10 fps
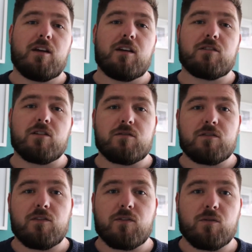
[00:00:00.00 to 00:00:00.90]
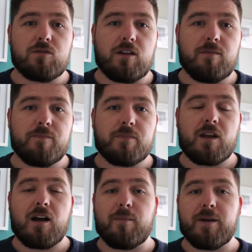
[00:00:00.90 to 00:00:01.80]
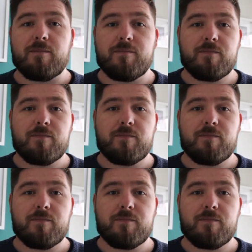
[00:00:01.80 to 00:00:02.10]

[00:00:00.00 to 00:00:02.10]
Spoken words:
in times of difficulty. Amen.